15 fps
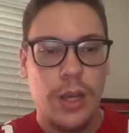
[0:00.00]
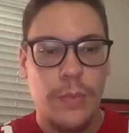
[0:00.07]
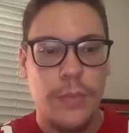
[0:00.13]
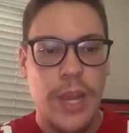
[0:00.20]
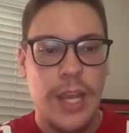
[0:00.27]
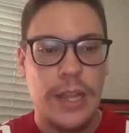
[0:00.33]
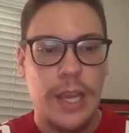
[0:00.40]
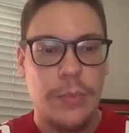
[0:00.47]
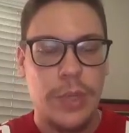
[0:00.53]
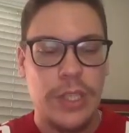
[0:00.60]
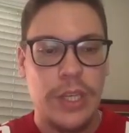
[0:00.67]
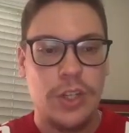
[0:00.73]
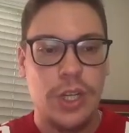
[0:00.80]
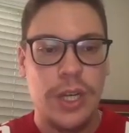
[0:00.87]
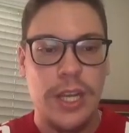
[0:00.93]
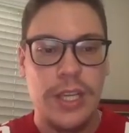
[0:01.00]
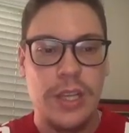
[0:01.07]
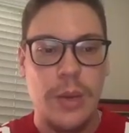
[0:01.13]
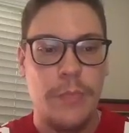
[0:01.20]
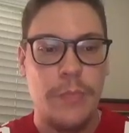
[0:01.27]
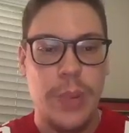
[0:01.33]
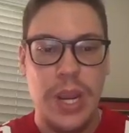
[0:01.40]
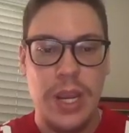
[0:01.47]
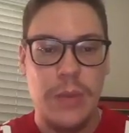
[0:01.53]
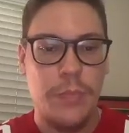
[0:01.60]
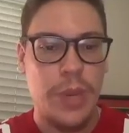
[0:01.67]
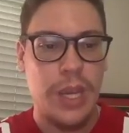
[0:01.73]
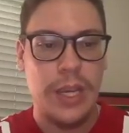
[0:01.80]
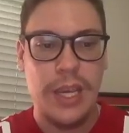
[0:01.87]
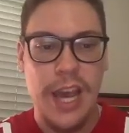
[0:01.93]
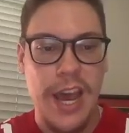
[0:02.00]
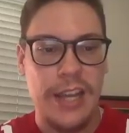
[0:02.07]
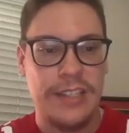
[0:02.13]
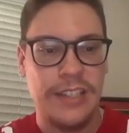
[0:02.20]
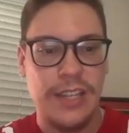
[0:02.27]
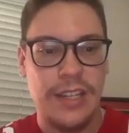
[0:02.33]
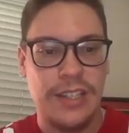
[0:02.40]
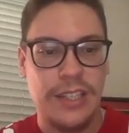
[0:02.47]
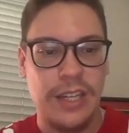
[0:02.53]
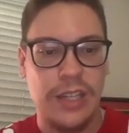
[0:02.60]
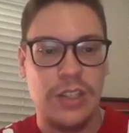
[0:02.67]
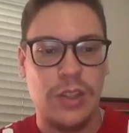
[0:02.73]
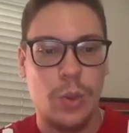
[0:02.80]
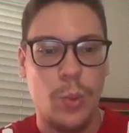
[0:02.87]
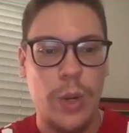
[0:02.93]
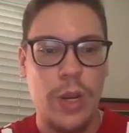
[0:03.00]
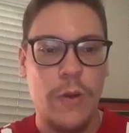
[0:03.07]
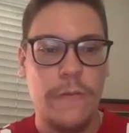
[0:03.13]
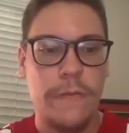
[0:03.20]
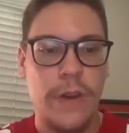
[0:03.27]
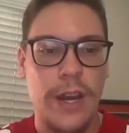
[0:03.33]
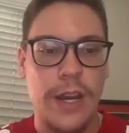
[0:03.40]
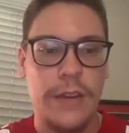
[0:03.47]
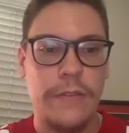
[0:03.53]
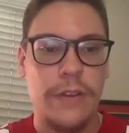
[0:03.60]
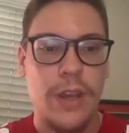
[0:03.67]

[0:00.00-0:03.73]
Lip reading: at that position. He's a big guy, 6'6", 305.